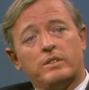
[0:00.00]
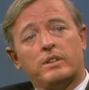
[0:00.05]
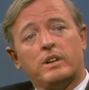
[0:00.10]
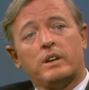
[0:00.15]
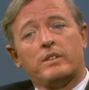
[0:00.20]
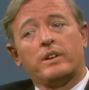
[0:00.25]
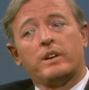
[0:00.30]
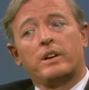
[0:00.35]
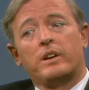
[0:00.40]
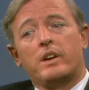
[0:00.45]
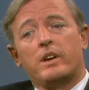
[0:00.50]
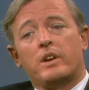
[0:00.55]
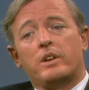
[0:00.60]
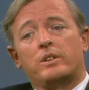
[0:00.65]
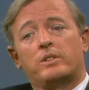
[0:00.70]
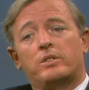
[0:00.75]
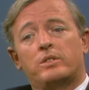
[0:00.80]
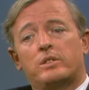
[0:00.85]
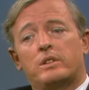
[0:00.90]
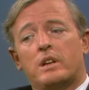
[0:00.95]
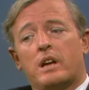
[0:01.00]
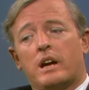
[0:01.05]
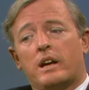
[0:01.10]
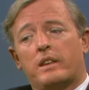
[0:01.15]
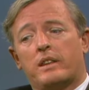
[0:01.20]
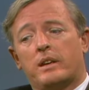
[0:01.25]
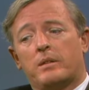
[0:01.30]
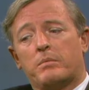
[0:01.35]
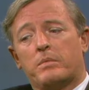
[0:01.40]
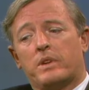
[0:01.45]
or 5, yeah. To deny
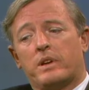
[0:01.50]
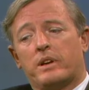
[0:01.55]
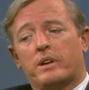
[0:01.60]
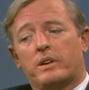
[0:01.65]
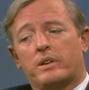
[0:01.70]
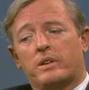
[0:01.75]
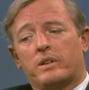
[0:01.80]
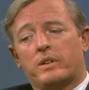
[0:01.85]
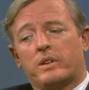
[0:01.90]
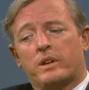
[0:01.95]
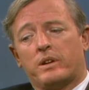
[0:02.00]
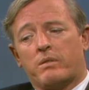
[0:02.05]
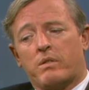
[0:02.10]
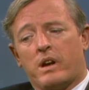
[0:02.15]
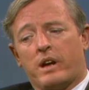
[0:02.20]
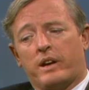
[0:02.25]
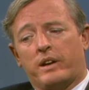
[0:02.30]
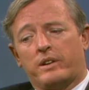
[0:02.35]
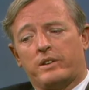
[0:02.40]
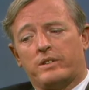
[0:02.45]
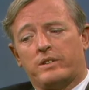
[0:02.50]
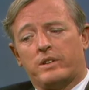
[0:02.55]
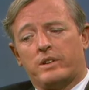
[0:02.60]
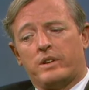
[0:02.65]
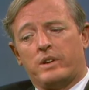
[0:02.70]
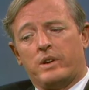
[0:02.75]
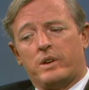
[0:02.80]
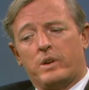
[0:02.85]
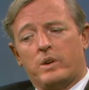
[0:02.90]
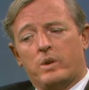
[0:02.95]
them their rights,
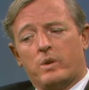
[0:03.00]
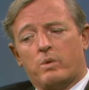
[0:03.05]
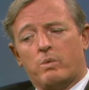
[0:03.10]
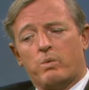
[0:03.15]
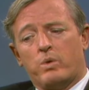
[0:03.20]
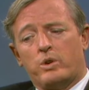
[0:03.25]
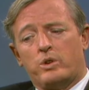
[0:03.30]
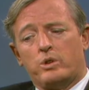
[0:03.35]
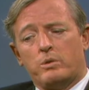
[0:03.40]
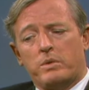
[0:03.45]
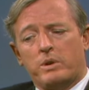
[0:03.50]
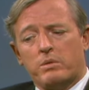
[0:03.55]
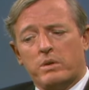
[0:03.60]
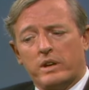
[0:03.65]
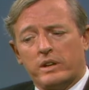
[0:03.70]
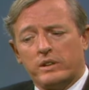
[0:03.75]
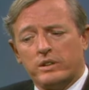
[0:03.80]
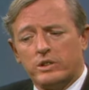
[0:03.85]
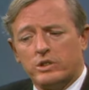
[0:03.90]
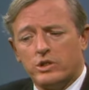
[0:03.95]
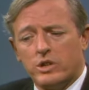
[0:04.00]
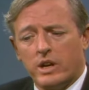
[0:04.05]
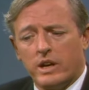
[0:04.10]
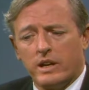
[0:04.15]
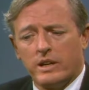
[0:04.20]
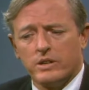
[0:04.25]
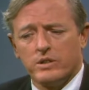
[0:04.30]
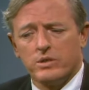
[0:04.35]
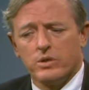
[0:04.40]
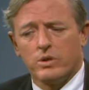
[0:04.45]
would you be willing to
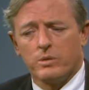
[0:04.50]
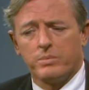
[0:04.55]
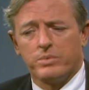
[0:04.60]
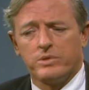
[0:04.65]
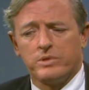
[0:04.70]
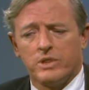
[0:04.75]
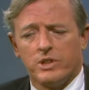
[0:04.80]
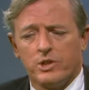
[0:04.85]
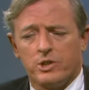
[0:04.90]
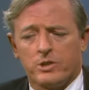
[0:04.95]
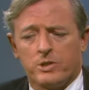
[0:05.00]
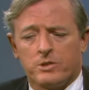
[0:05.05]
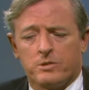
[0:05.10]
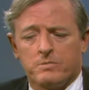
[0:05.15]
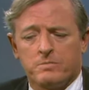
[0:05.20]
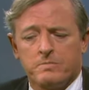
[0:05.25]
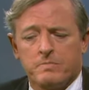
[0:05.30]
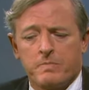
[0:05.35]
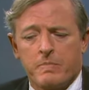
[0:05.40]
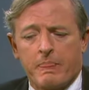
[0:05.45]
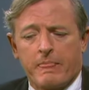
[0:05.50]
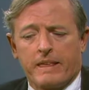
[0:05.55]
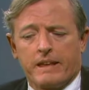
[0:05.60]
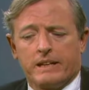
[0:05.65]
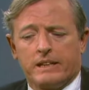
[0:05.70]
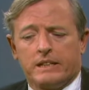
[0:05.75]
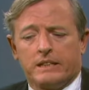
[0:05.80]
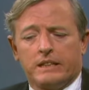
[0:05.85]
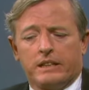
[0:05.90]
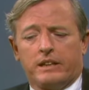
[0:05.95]
change your position
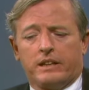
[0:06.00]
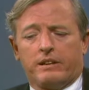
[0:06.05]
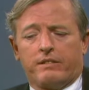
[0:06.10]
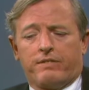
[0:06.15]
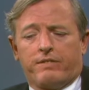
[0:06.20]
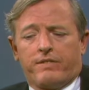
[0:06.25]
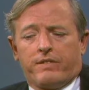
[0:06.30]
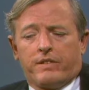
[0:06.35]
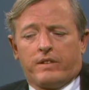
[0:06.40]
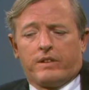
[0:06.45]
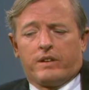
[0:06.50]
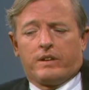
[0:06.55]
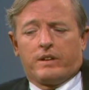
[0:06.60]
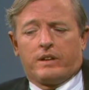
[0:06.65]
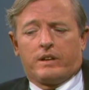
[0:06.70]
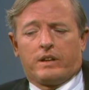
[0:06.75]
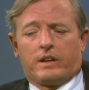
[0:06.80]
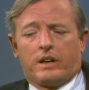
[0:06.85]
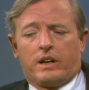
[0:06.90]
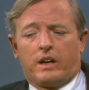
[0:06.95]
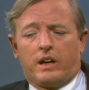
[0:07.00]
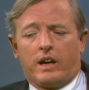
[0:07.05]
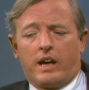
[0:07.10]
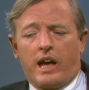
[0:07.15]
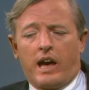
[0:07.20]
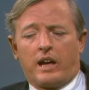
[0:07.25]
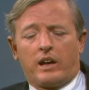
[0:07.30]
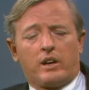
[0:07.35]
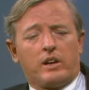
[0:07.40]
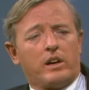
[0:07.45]
if
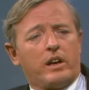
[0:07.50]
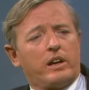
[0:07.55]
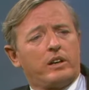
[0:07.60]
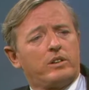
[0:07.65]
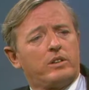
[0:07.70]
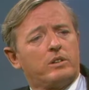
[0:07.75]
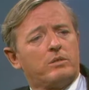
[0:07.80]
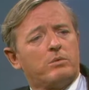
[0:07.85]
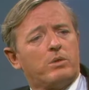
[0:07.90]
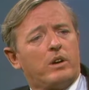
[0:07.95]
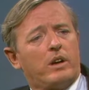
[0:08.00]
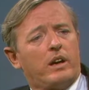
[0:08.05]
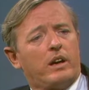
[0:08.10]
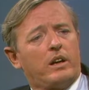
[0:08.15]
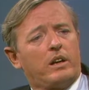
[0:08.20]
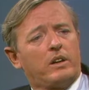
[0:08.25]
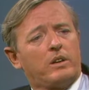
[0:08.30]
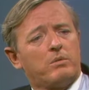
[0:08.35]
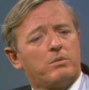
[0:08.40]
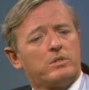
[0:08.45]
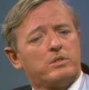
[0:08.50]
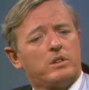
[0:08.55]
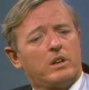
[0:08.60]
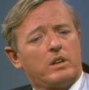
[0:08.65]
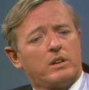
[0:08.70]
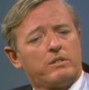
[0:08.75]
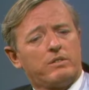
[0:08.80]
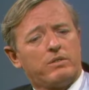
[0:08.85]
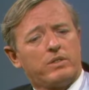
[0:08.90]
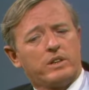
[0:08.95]
an election were held, the
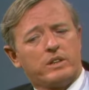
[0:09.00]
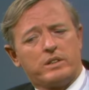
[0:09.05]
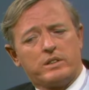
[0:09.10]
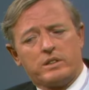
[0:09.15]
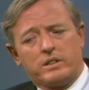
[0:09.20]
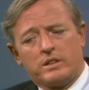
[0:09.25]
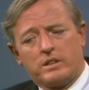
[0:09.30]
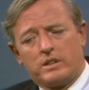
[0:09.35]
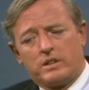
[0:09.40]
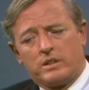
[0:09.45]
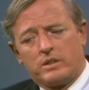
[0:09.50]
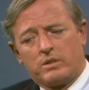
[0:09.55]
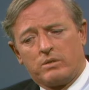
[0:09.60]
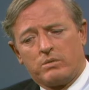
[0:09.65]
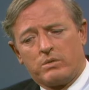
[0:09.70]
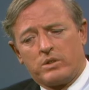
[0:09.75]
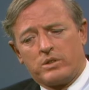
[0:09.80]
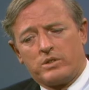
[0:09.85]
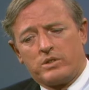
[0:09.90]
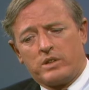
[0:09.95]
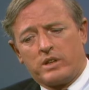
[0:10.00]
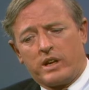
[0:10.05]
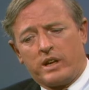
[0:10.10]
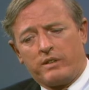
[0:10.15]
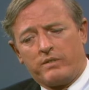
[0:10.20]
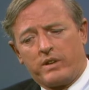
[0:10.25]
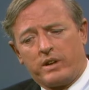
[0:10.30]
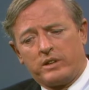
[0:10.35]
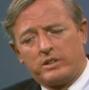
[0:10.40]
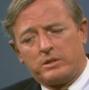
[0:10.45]
result of which was a
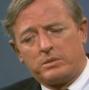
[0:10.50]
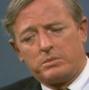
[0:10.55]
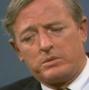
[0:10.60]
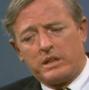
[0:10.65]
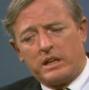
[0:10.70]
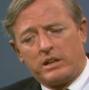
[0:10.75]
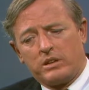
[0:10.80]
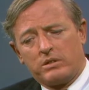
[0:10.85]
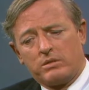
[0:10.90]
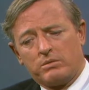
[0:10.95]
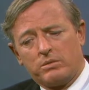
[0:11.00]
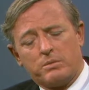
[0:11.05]
very substantial